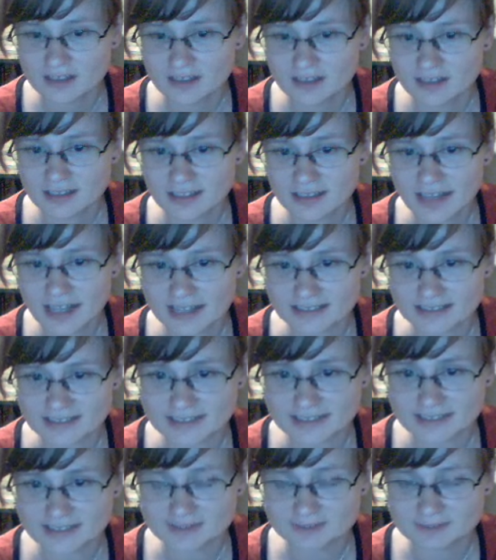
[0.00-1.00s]

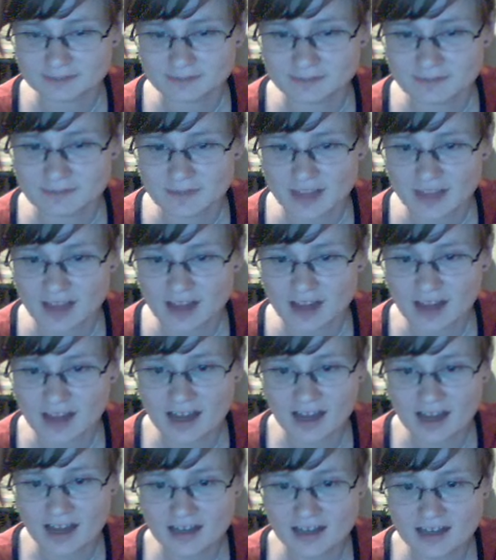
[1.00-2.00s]
Yes.
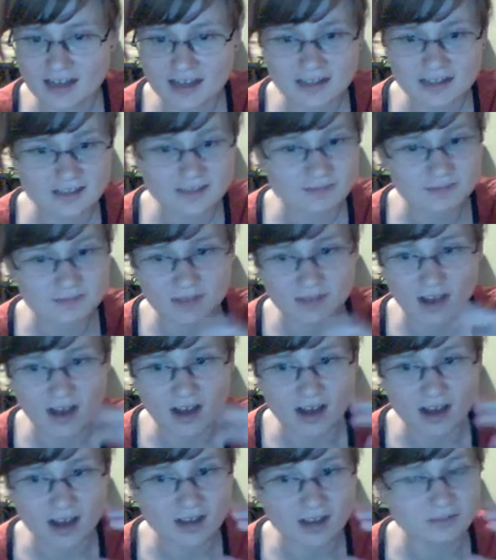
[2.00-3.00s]
And
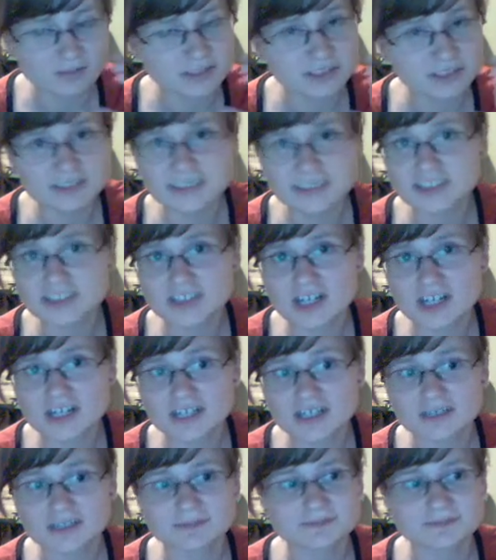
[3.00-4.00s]
I was on this drug,
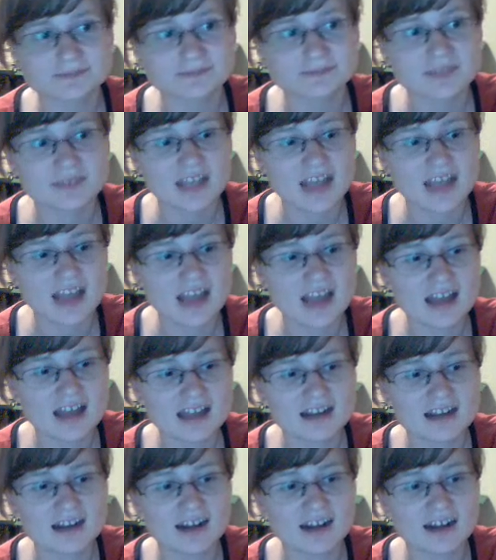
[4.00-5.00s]

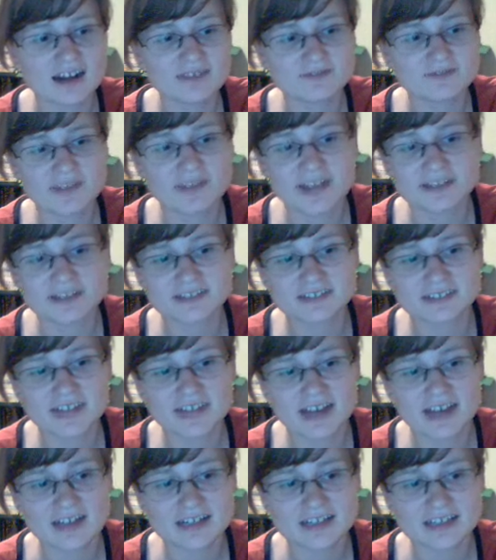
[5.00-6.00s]
and I found
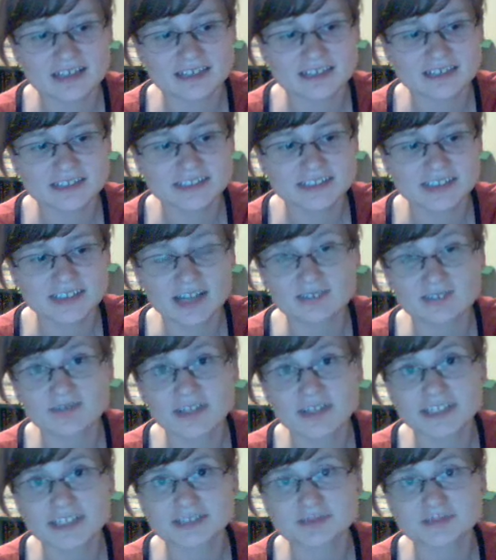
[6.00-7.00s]
that its side
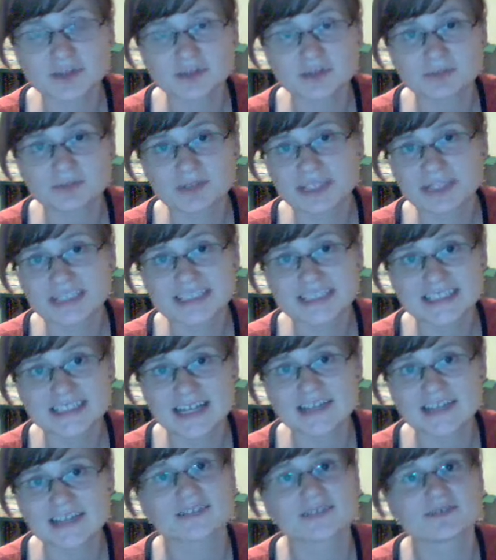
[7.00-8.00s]
effects were really
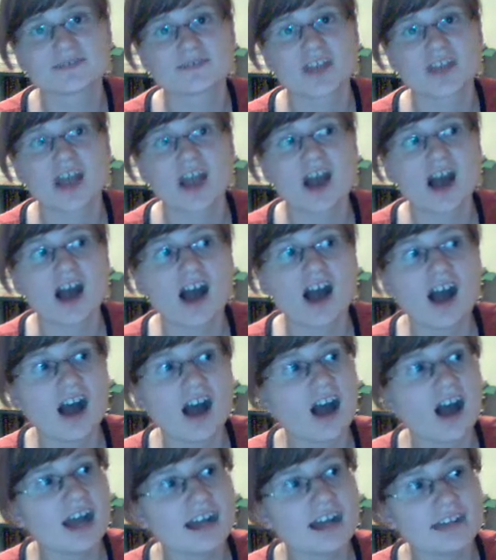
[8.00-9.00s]
negative.
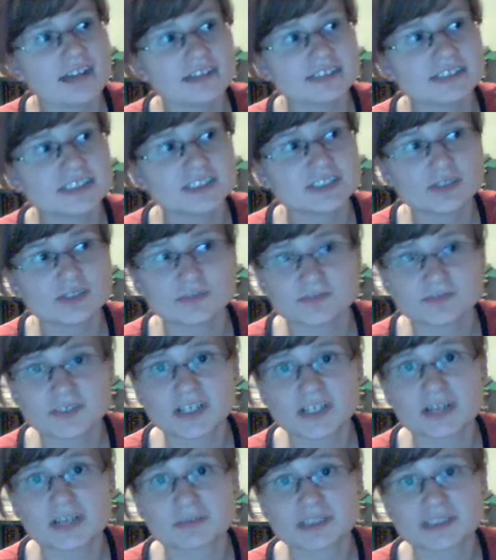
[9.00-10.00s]
I did not feel
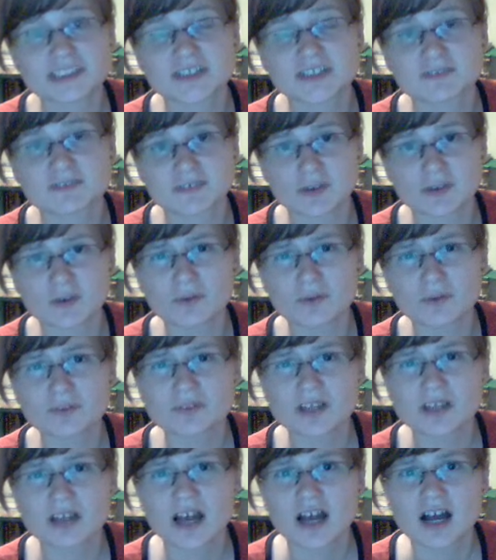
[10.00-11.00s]
like myself at all.
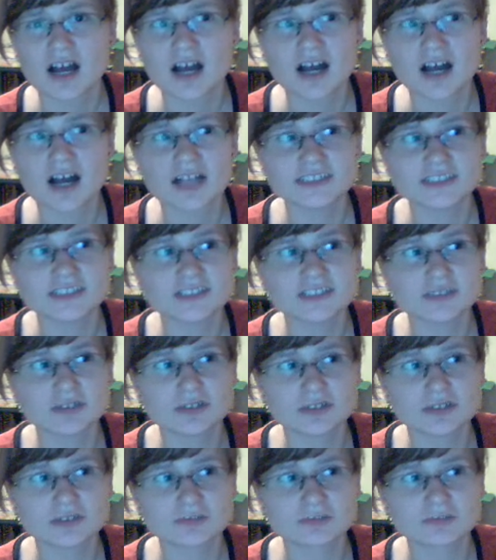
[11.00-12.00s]
I did
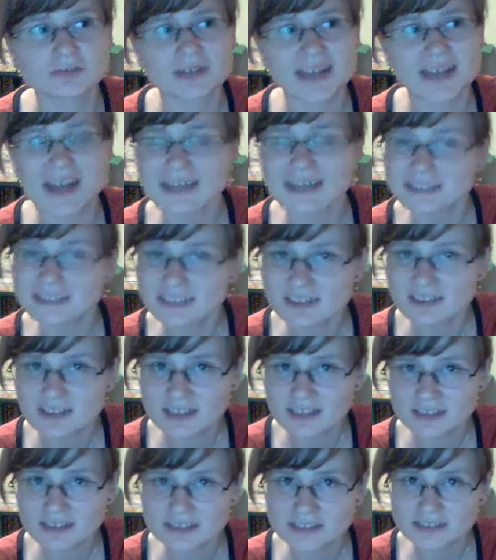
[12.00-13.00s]
not react to
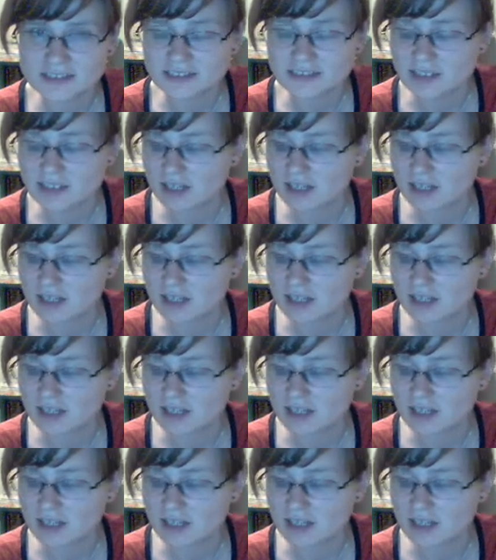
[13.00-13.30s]
things.